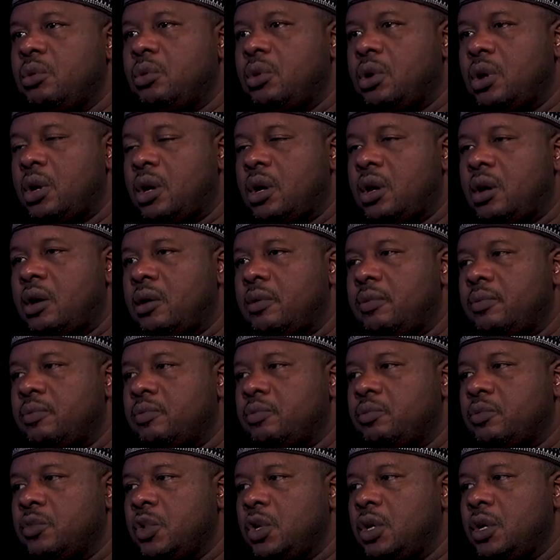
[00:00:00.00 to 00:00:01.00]

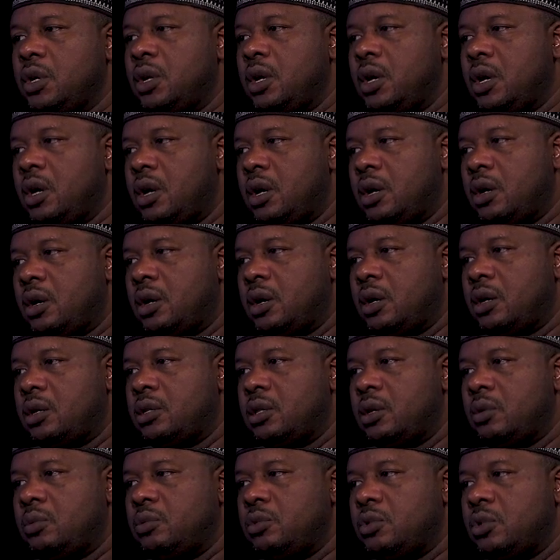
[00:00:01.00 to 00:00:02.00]
Um, uh,
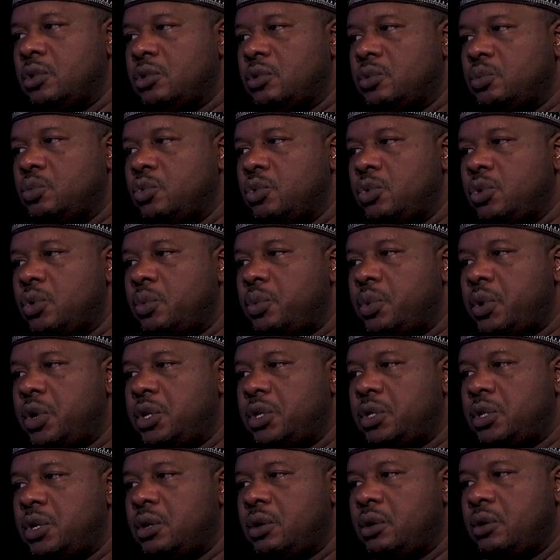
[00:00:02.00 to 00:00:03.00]
the, the, smooth
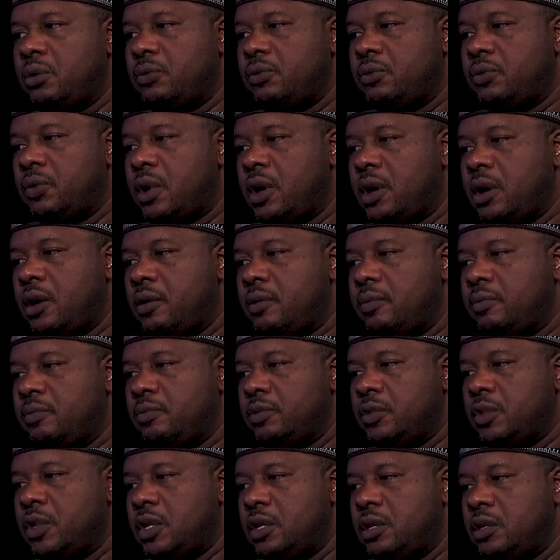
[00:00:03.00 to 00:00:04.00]
operation of
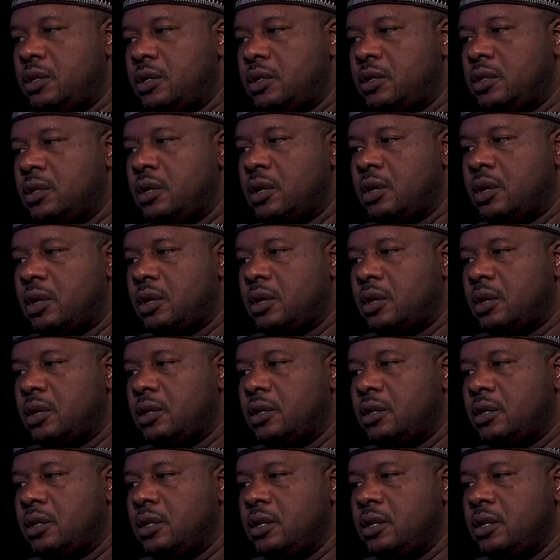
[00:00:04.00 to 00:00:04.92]
um, the, the,